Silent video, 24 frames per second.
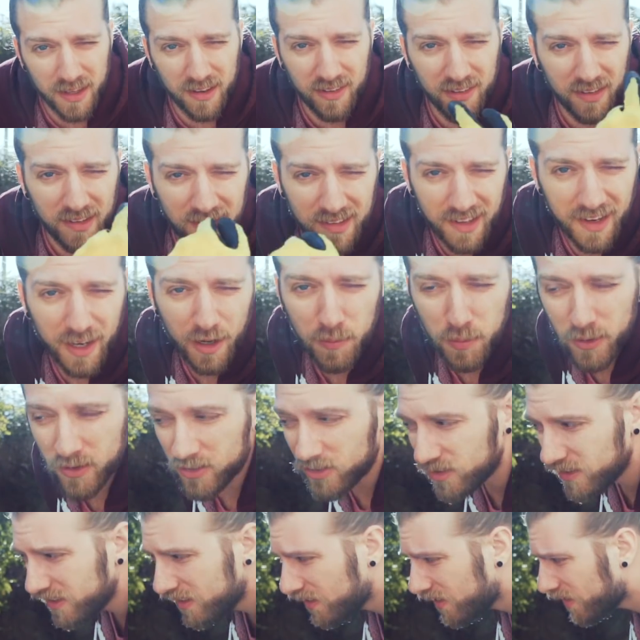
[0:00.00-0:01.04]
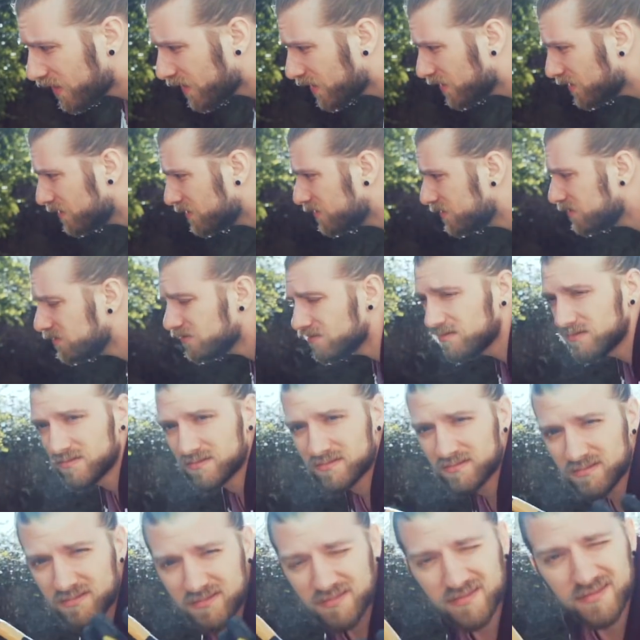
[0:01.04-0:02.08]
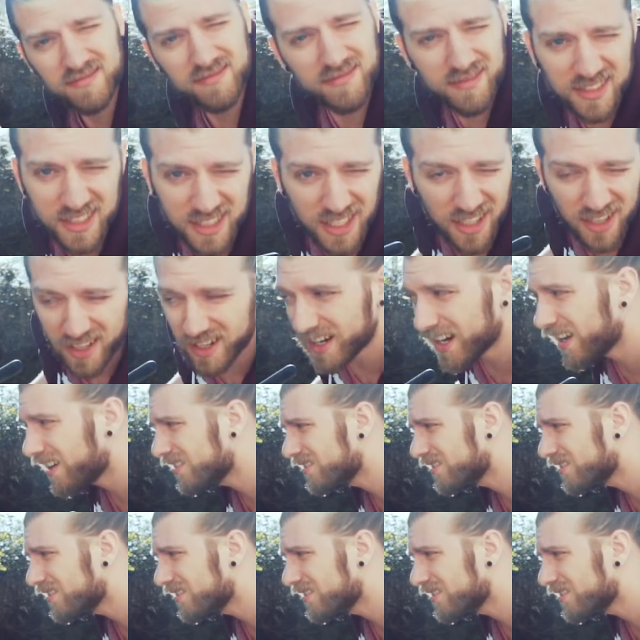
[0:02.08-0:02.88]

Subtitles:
these sticker bushes. So there you